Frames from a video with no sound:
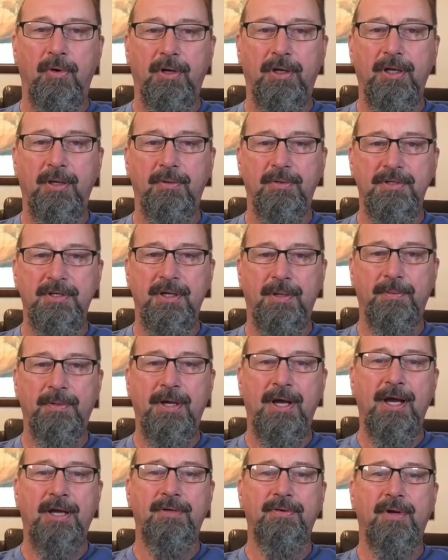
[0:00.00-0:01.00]
working with
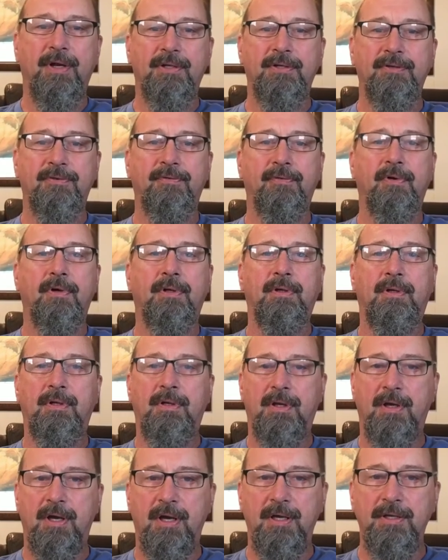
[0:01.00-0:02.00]
subcontractors for a
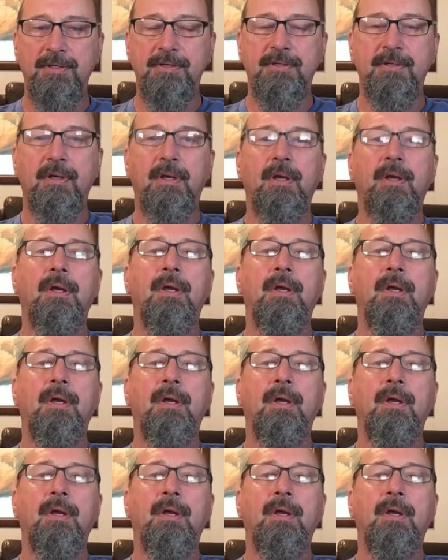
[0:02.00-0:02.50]
nice